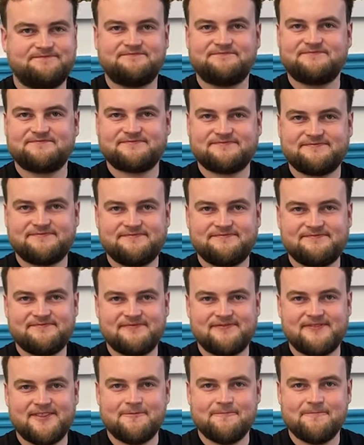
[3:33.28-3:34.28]
Show us the
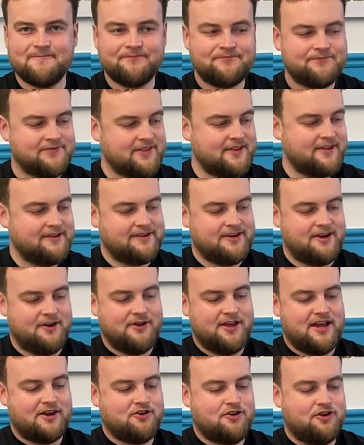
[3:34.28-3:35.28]
label at least. I want oh,
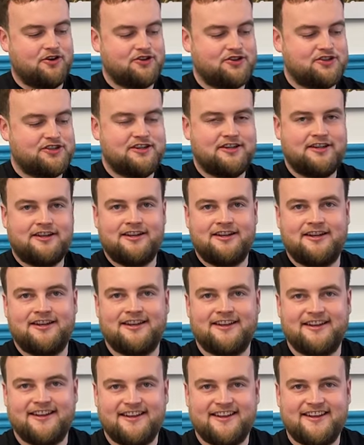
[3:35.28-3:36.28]
you yeah, to sell looks to
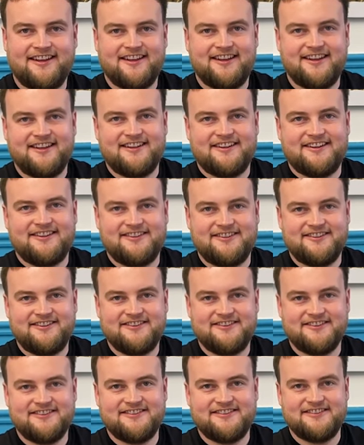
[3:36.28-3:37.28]
me. You ready?
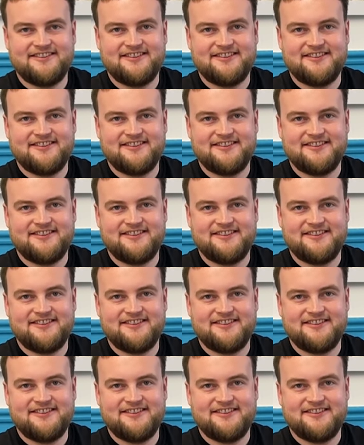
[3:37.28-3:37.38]
Go.